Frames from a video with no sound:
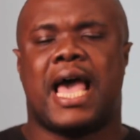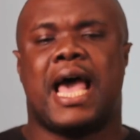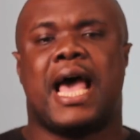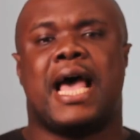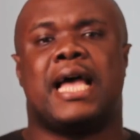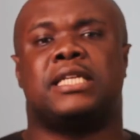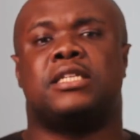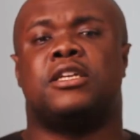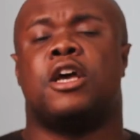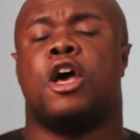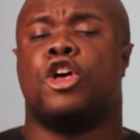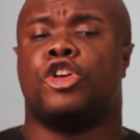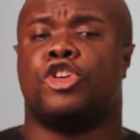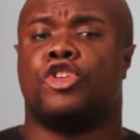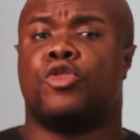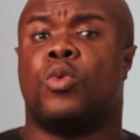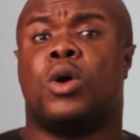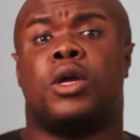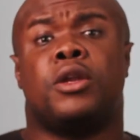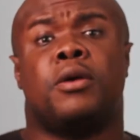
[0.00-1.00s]
and
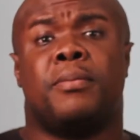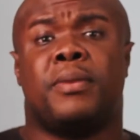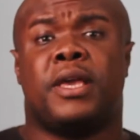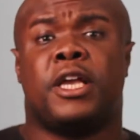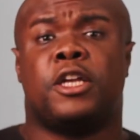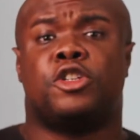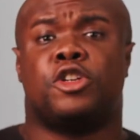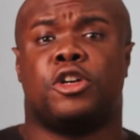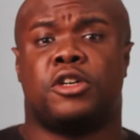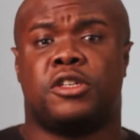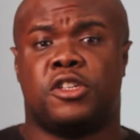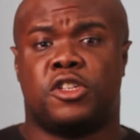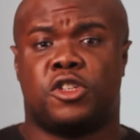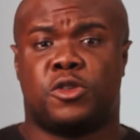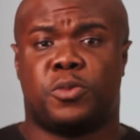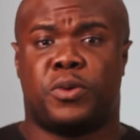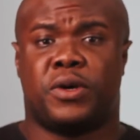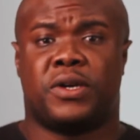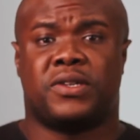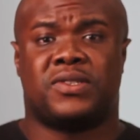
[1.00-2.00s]
you want to make sure this
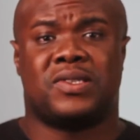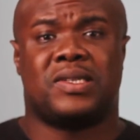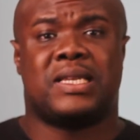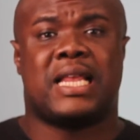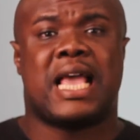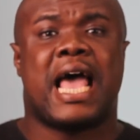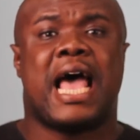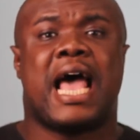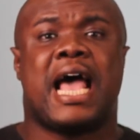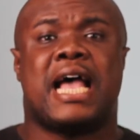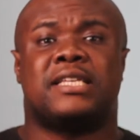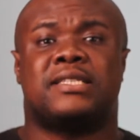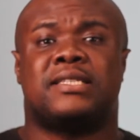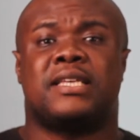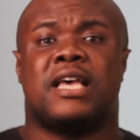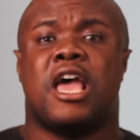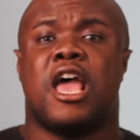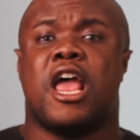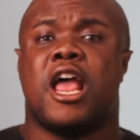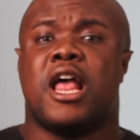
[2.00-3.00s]
person has